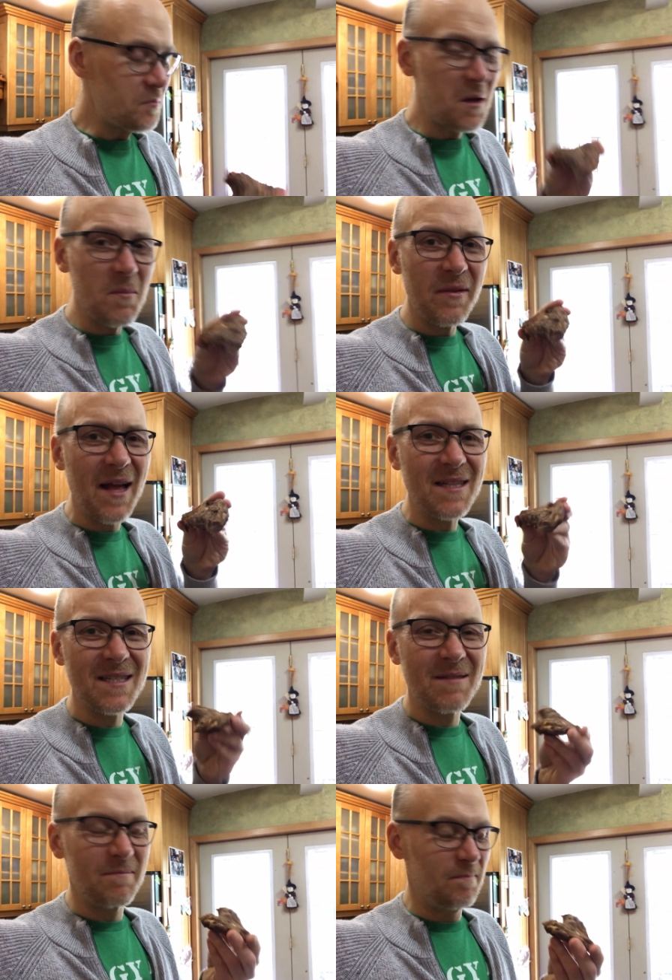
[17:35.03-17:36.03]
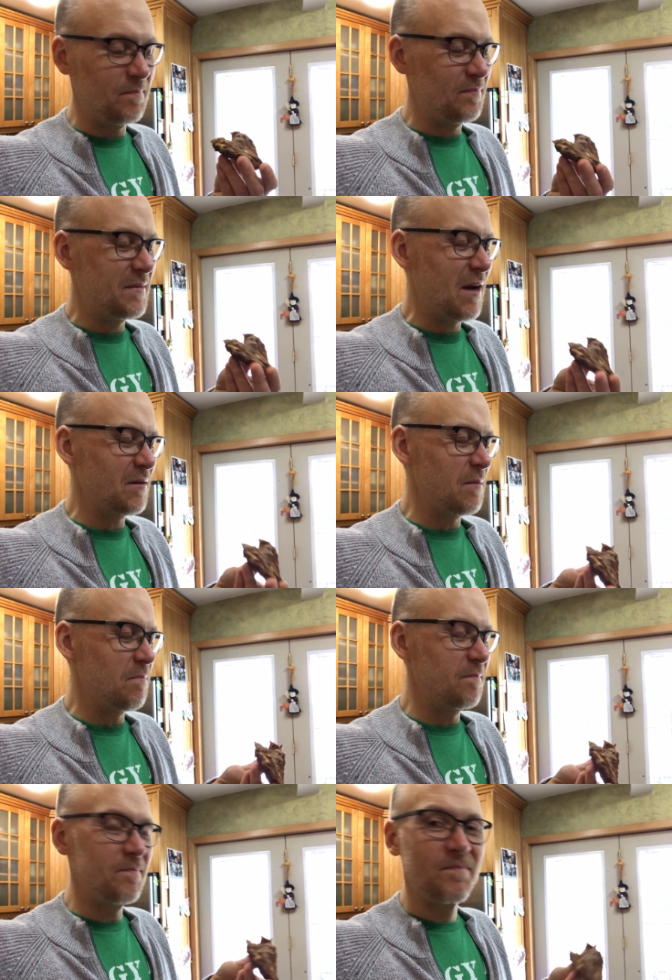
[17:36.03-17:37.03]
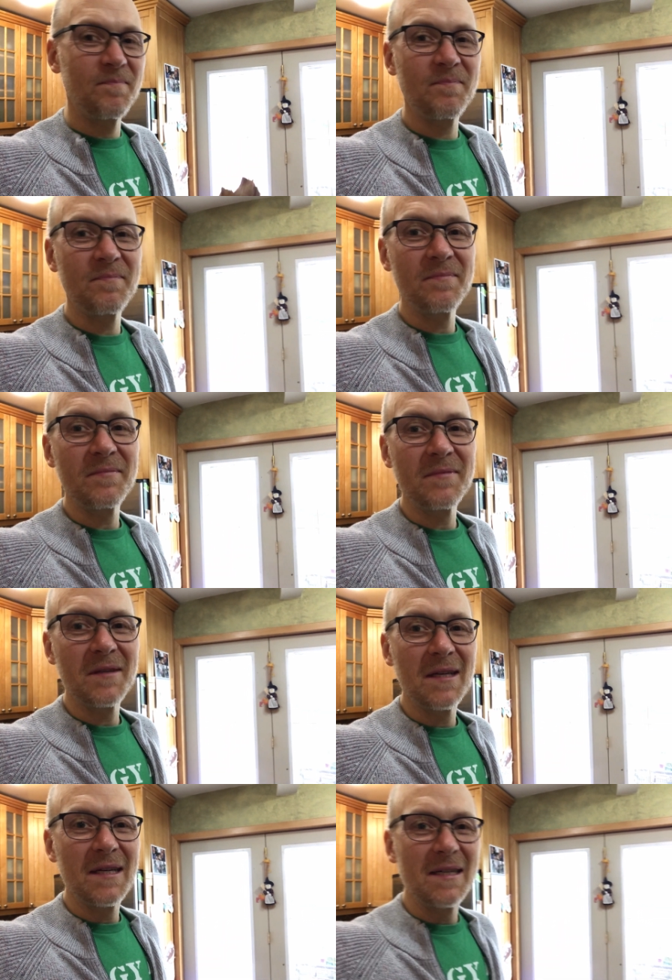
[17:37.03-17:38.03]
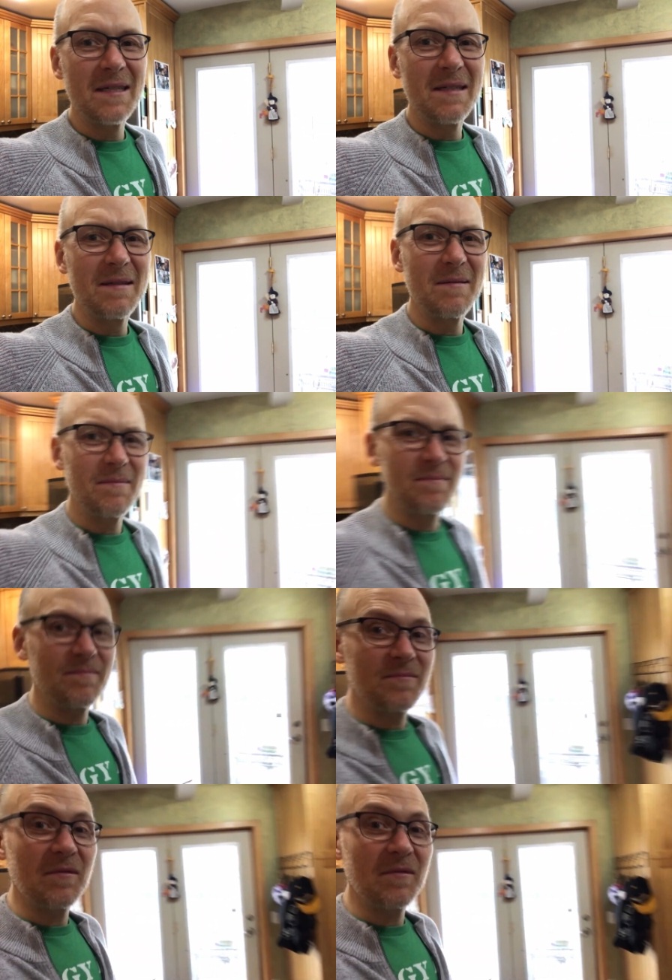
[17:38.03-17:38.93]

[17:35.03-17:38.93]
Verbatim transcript: Yeah, but that's... Do it for an April Fool's joke.